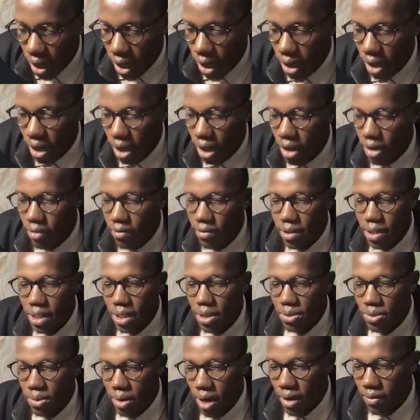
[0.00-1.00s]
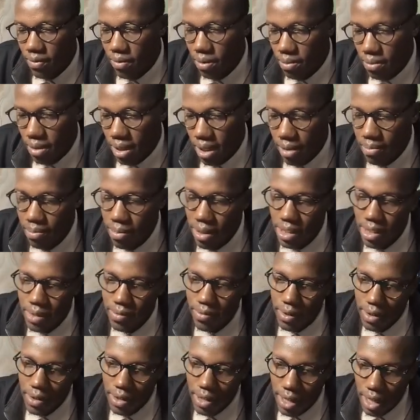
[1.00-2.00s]
allow everything to run from there. But
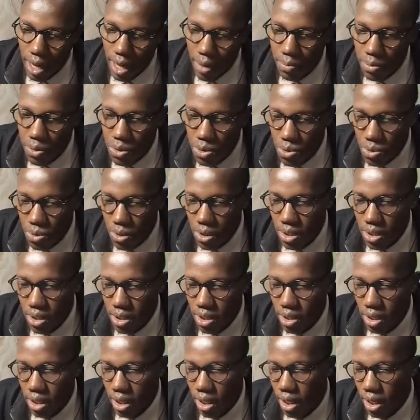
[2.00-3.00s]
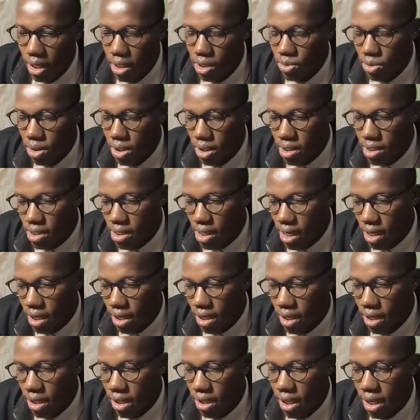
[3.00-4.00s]
if anything happens to it, it will
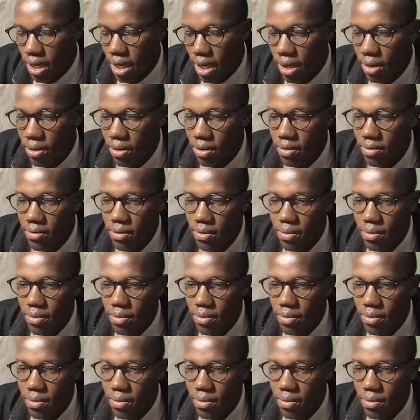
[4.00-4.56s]
return the error code